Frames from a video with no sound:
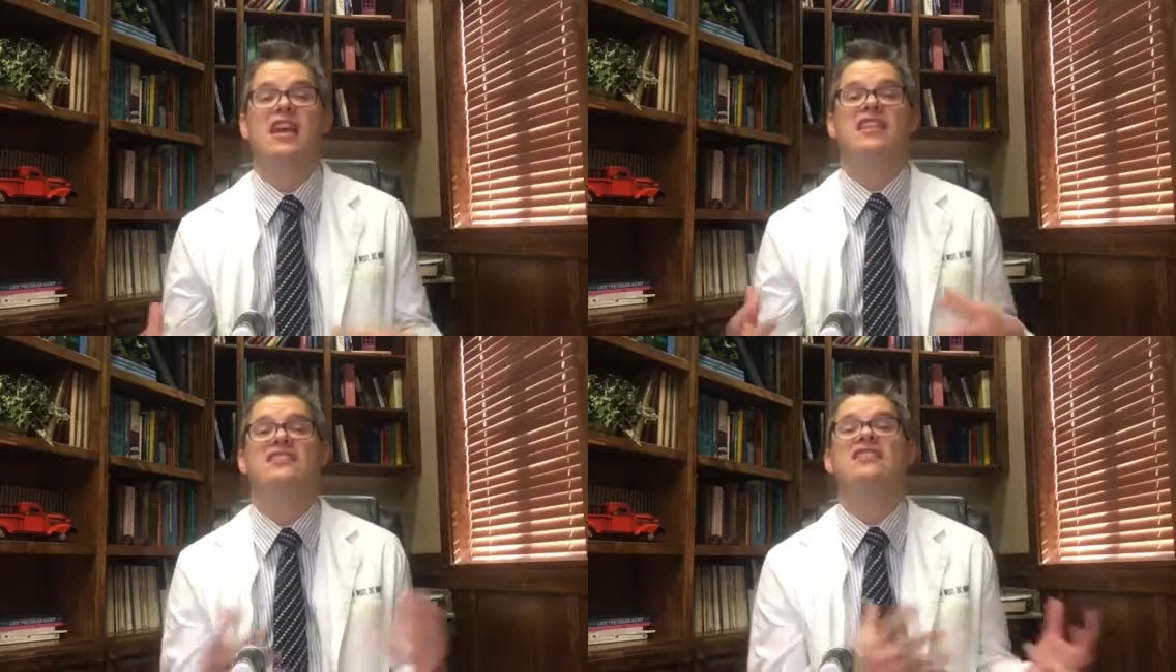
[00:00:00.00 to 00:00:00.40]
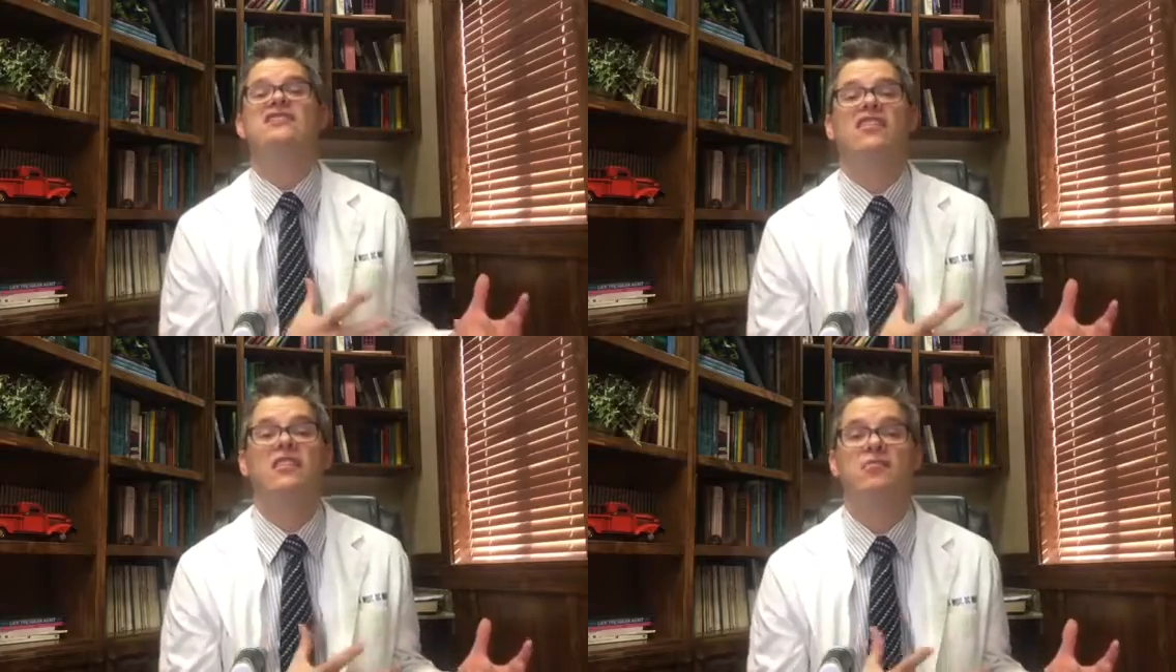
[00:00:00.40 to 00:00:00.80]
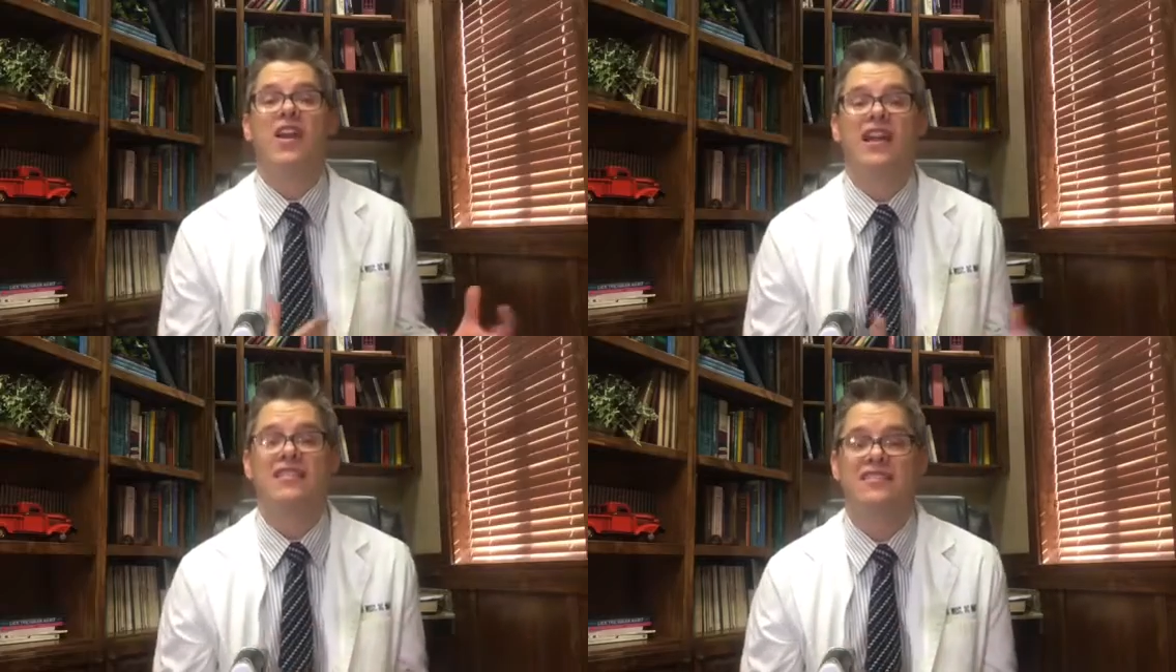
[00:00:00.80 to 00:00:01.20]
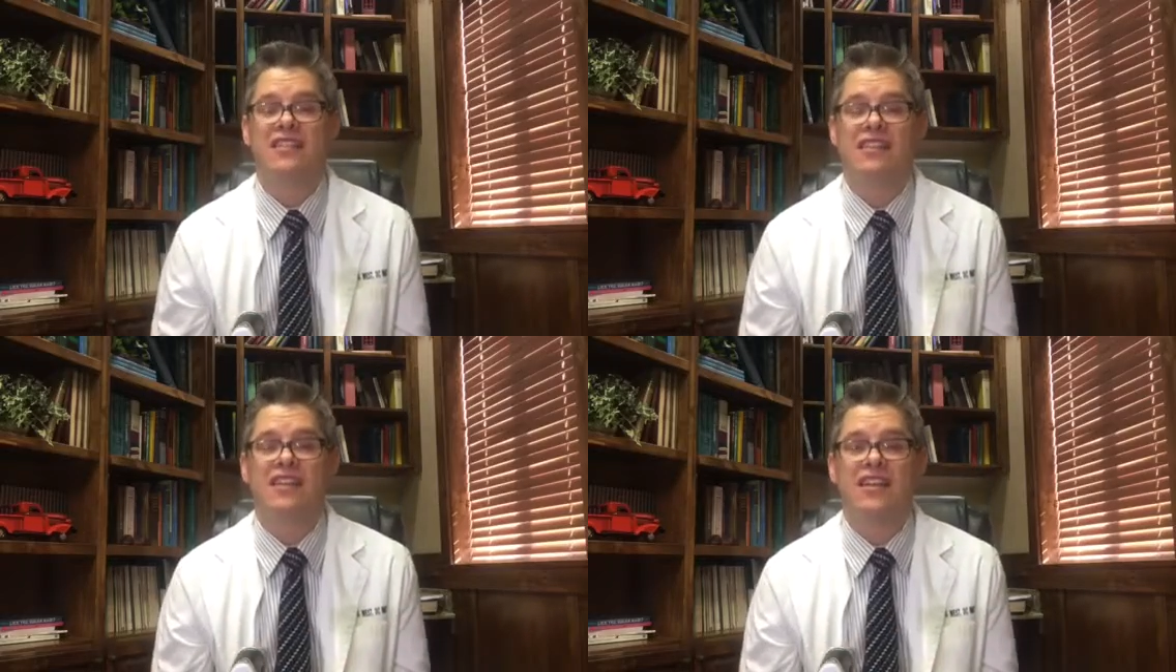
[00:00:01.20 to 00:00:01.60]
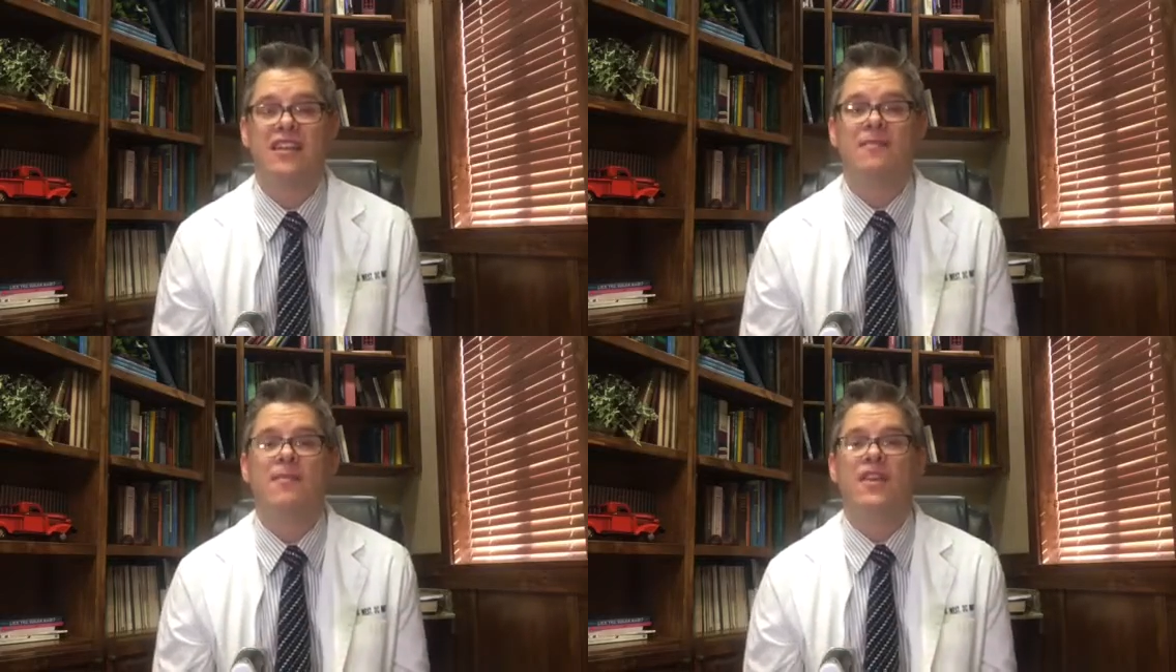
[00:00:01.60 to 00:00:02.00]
And as I started practicing again,